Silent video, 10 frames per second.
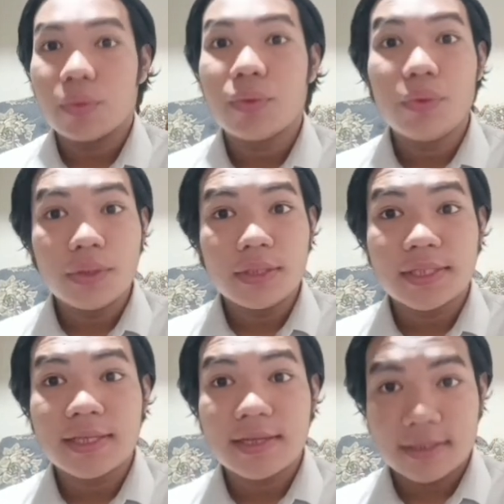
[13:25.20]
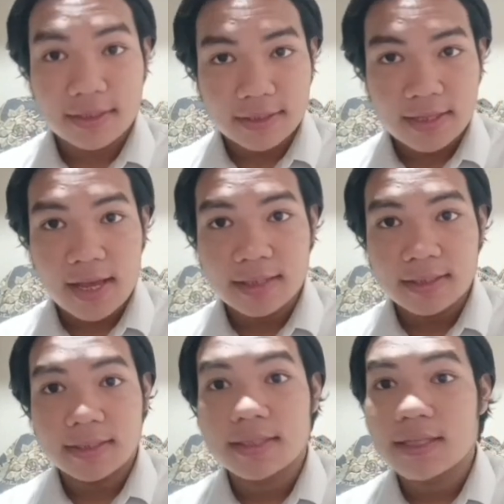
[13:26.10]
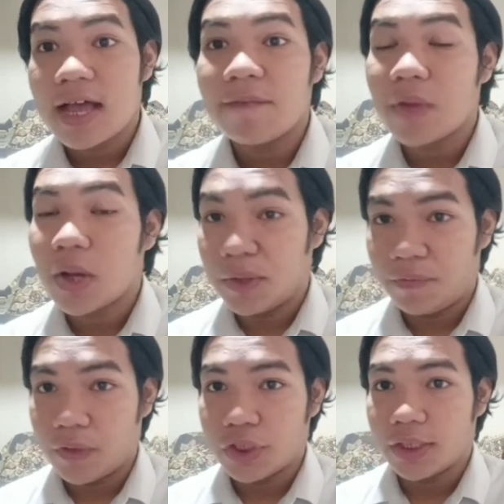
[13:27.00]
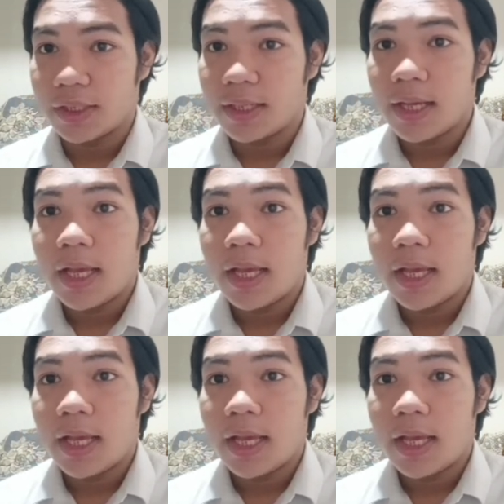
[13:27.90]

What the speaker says: Good sentences stop confusion.